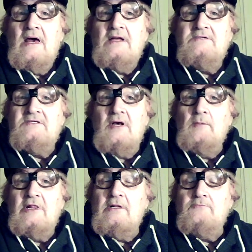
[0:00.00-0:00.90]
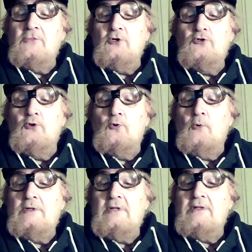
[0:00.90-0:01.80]
And some of them don't know
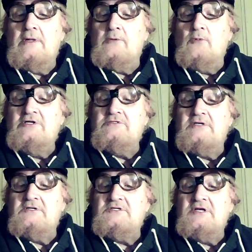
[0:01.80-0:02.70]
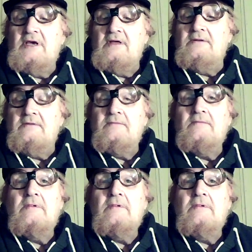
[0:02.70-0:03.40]
what the other ones are saying."